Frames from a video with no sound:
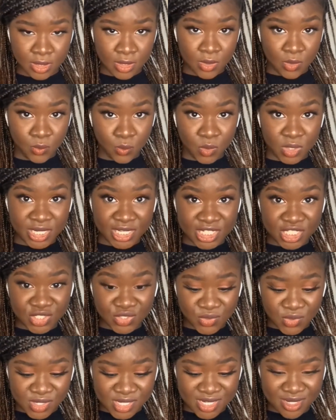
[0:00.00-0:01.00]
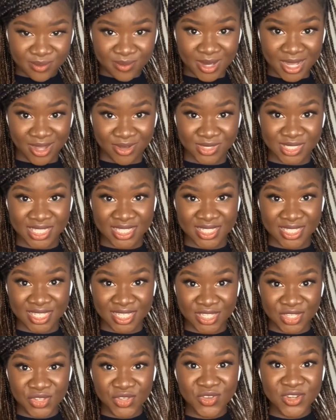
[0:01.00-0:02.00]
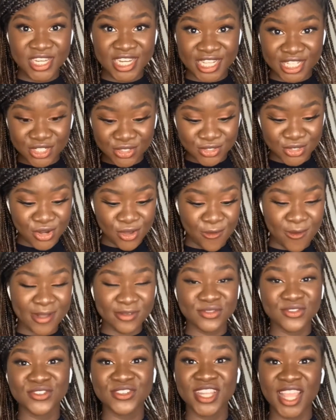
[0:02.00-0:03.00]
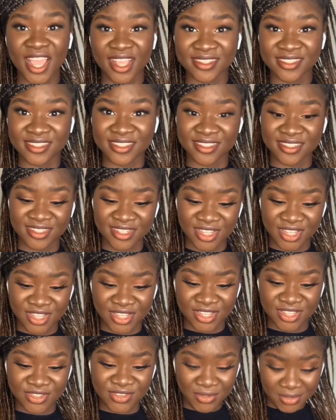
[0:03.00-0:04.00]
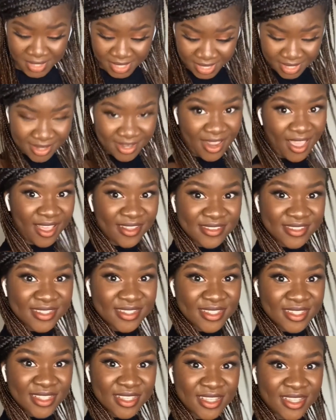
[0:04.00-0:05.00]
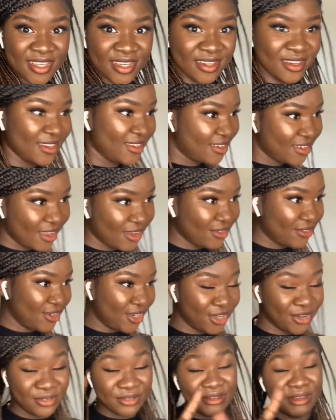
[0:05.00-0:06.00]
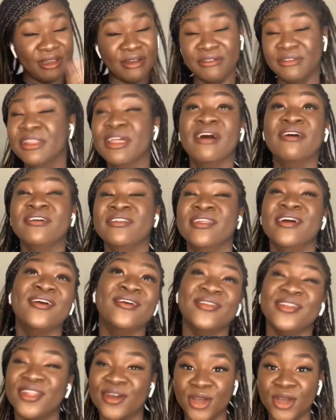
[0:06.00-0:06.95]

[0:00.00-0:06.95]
What are you talking about? You need to know how to dance. You can't dance? No, no, no, no, no, no.